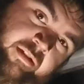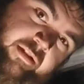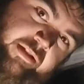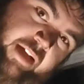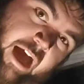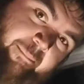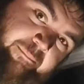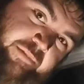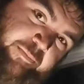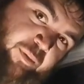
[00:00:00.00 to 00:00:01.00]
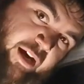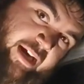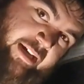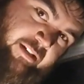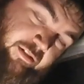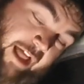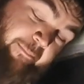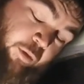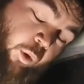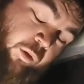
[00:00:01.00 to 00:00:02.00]
the top spring, top
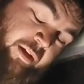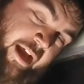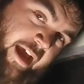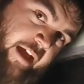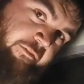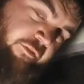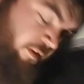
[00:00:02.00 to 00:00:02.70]
coil and a half.